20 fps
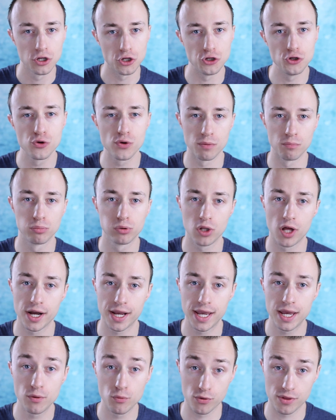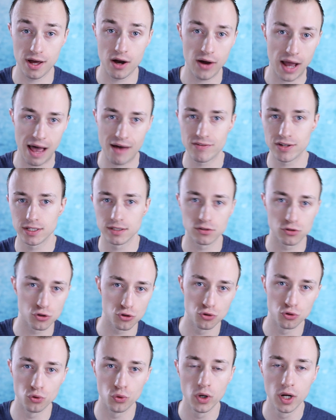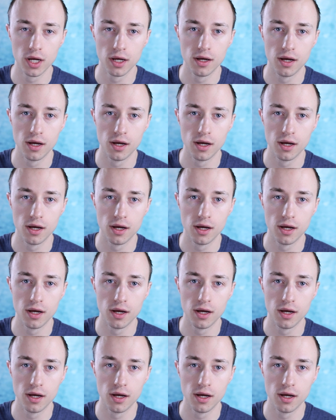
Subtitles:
you can plug in without having to